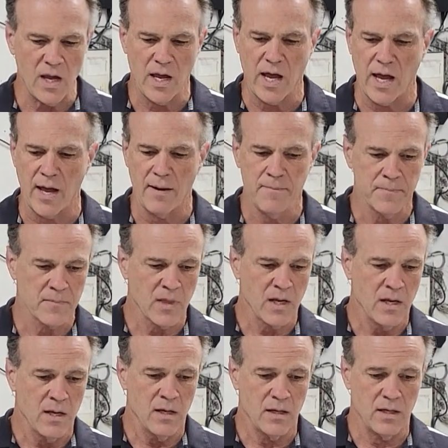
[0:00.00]
Uh,
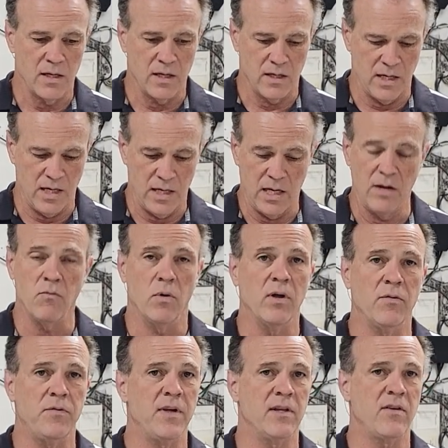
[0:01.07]
and it
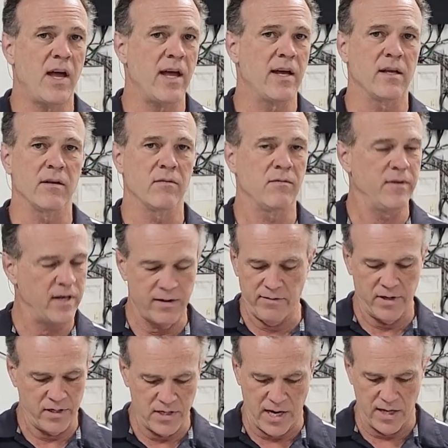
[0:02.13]
will fit tight, very,
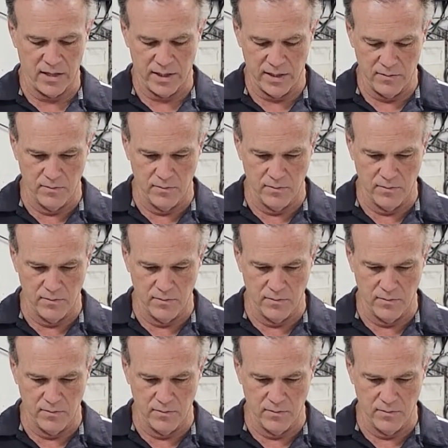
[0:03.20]
very tightly.